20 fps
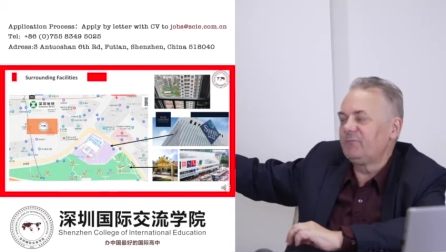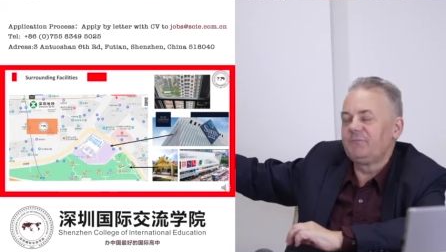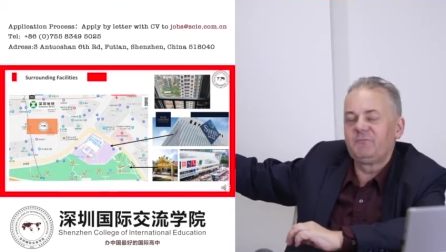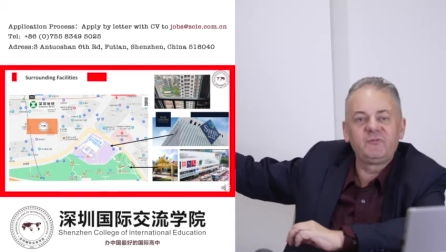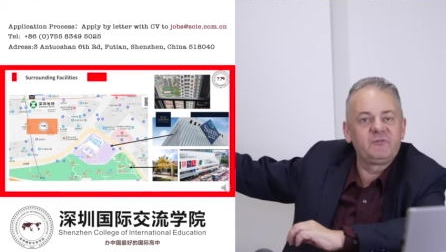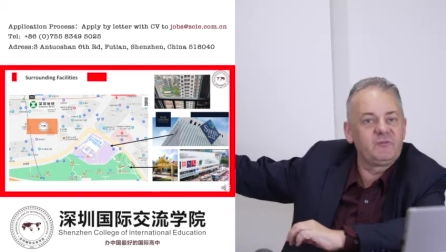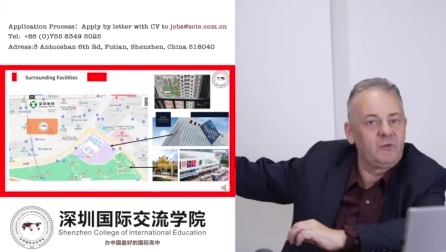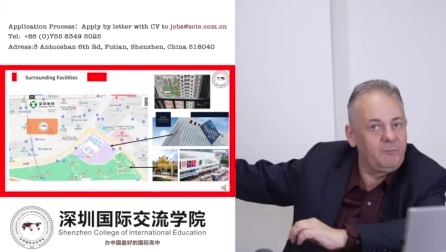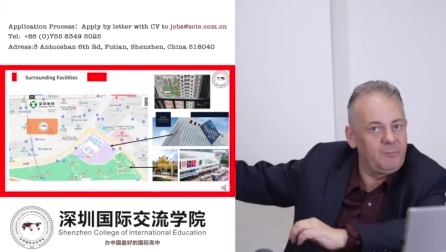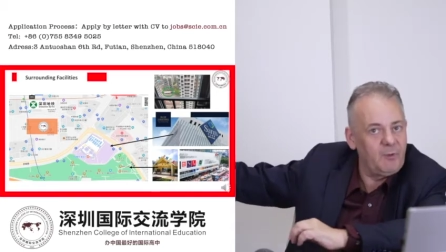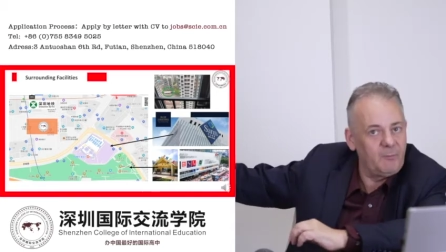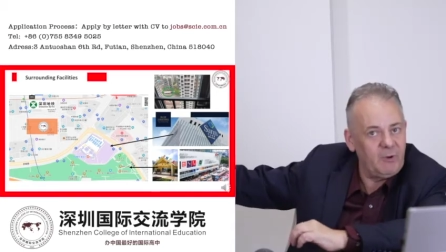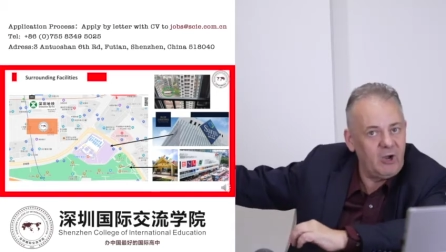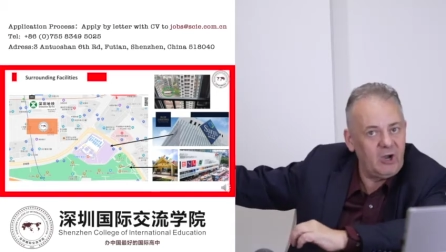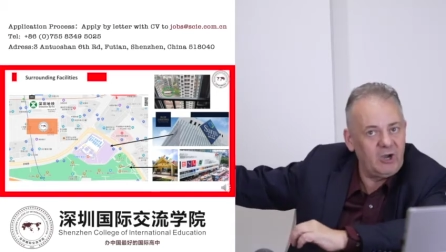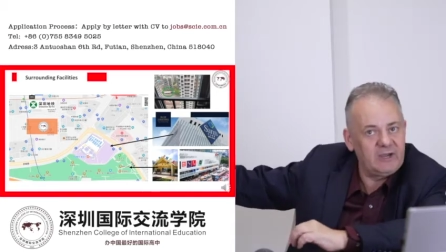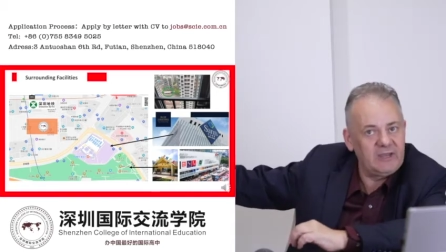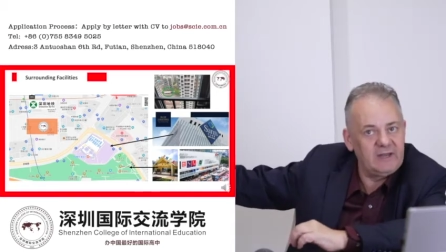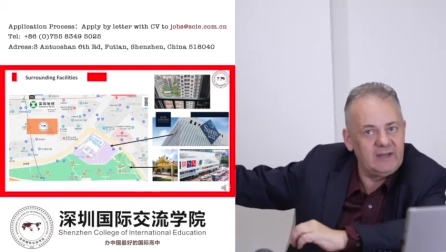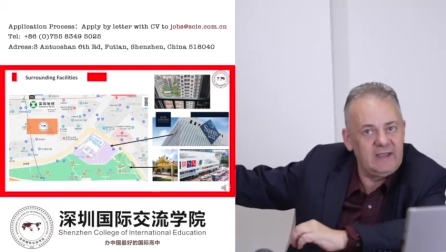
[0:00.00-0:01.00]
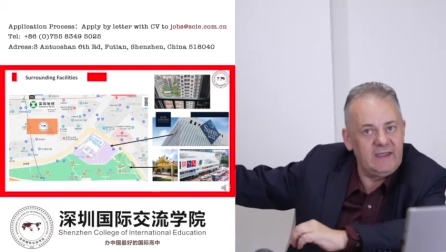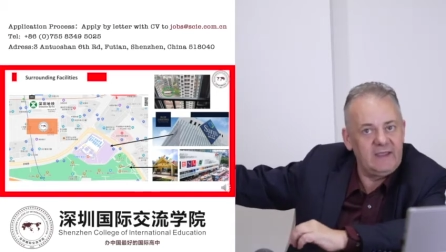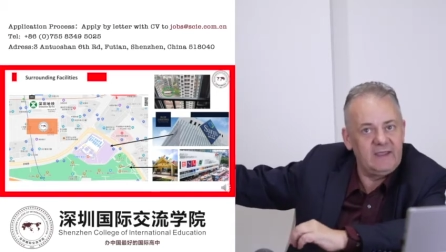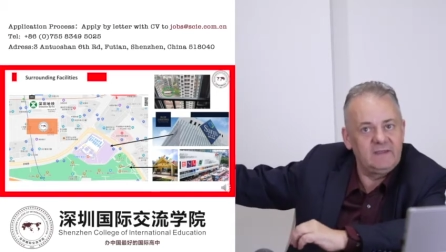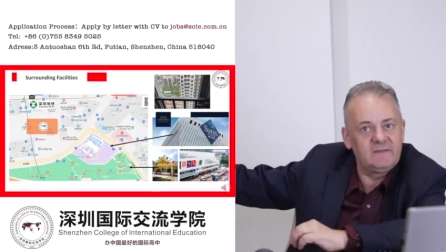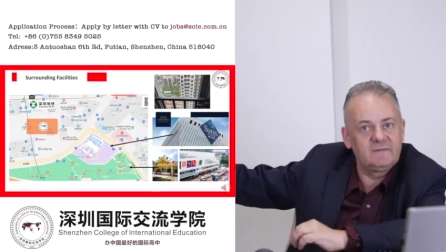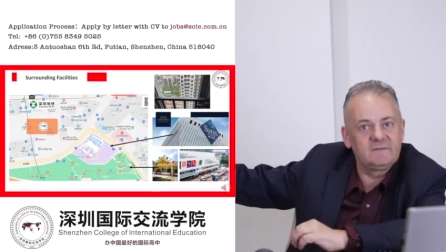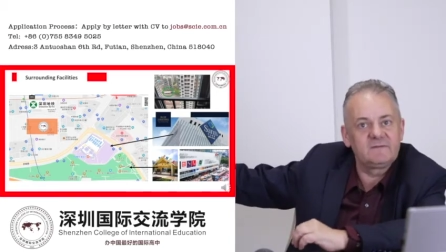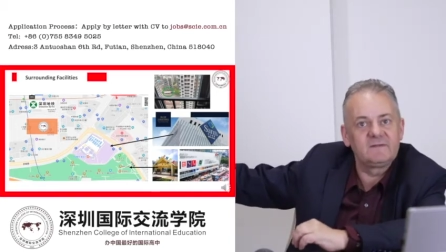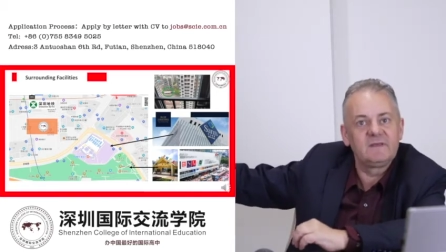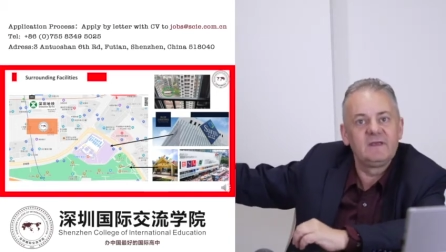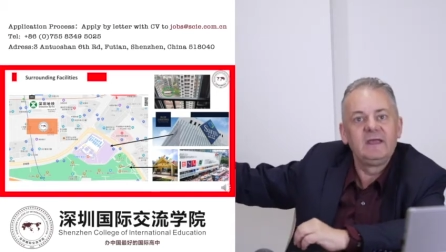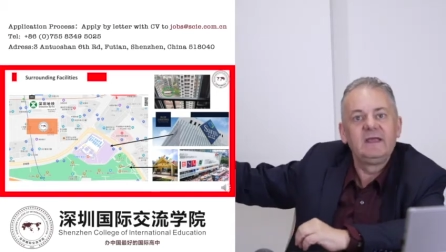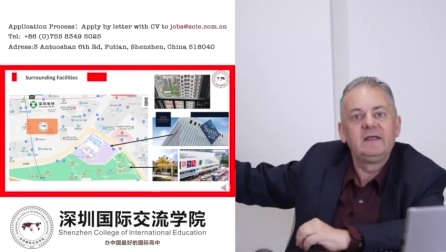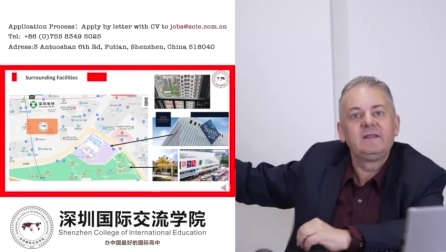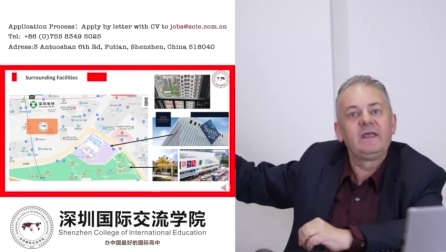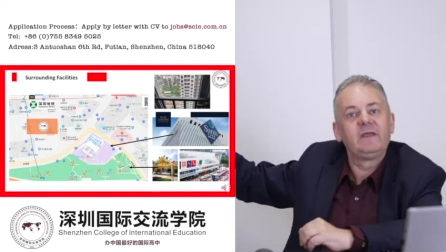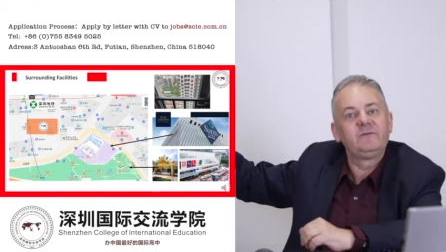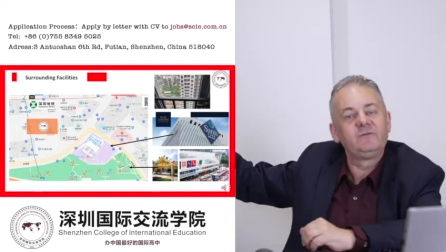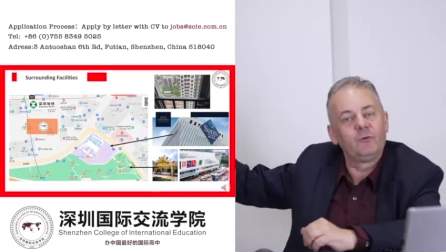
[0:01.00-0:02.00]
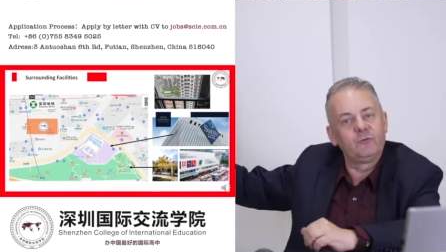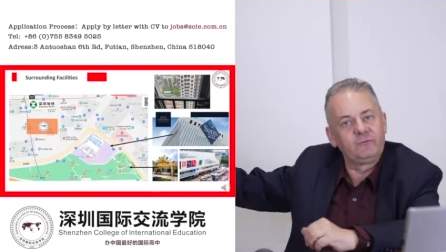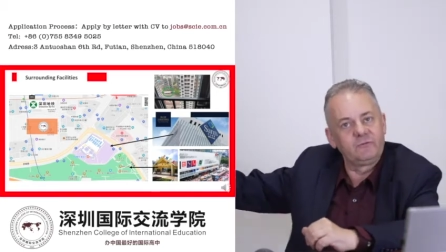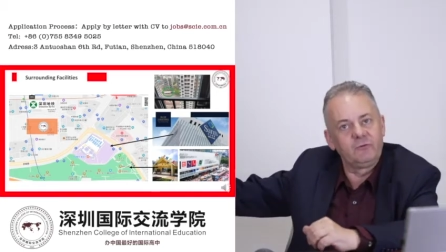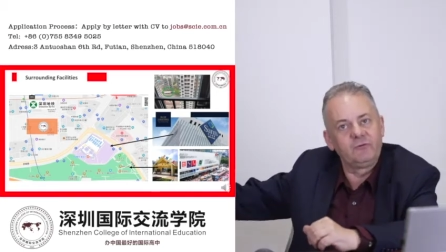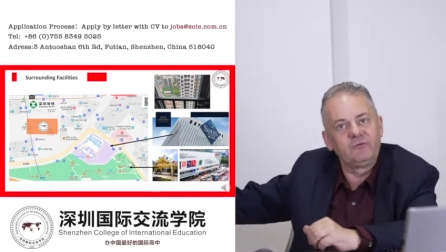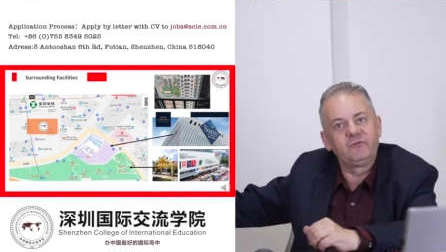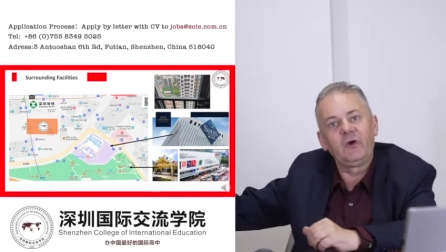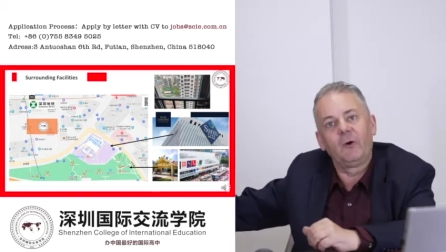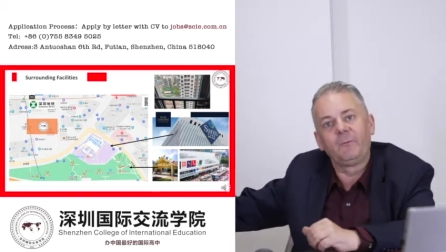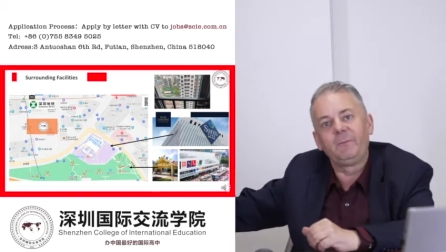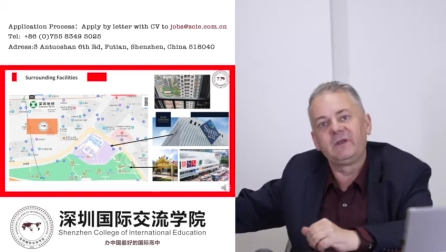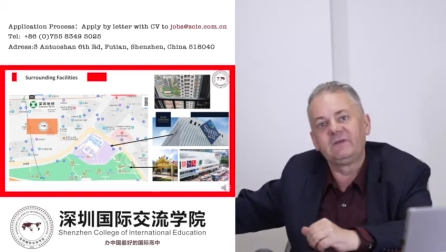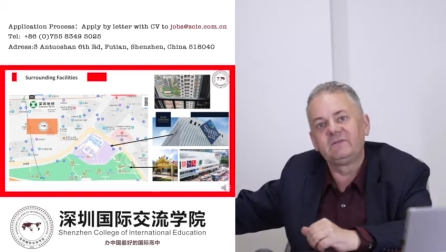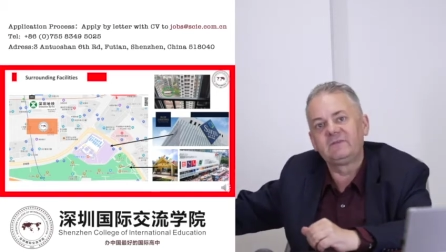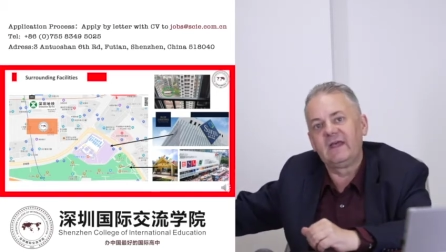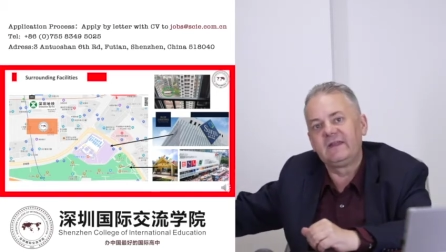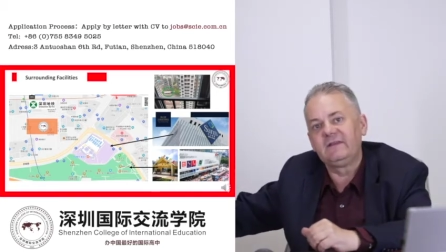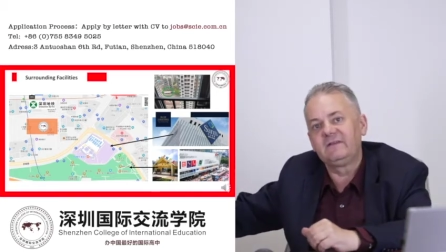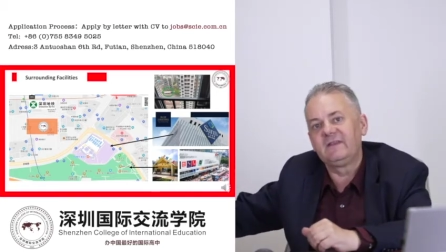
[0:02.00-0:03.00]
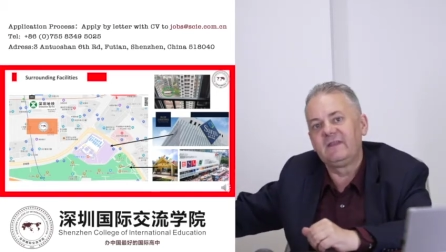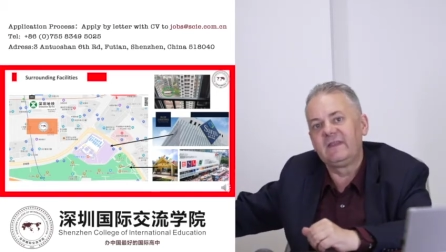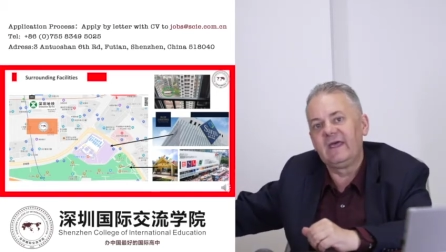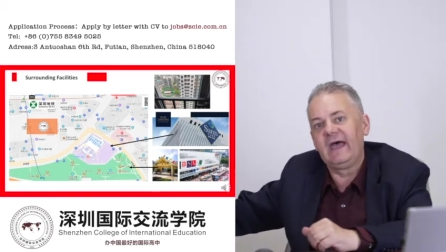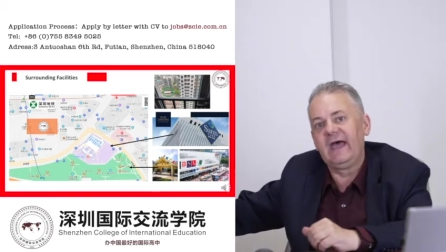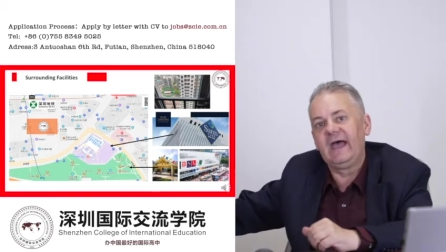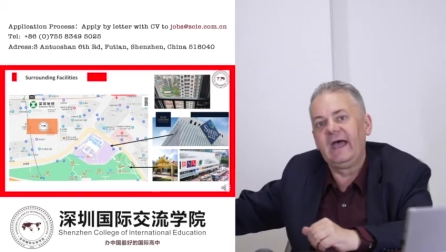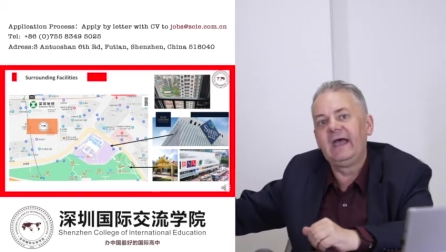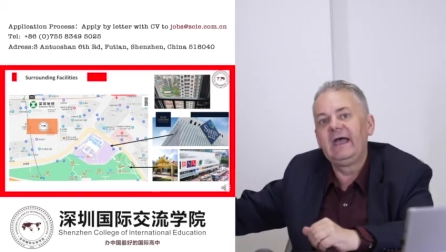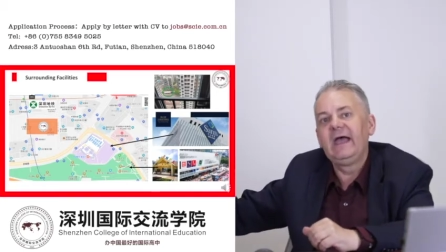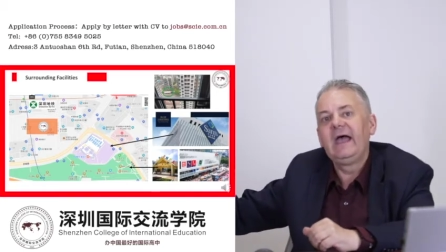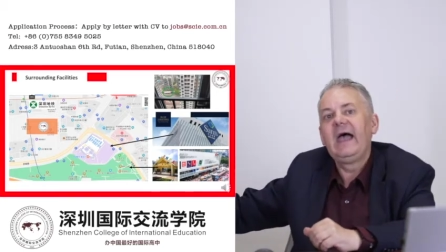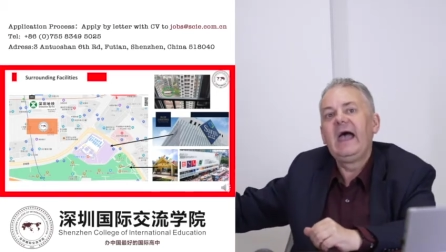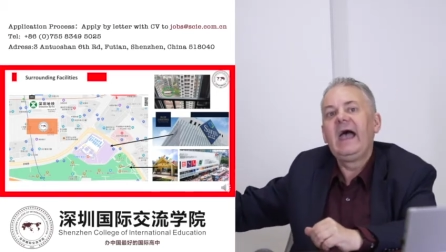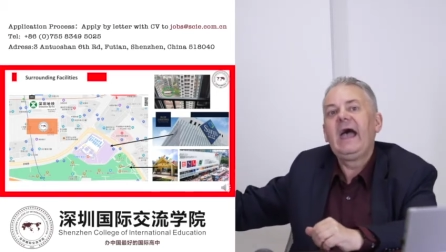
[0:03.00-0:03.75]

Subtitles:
supermarket is. There's also a shopping centre there.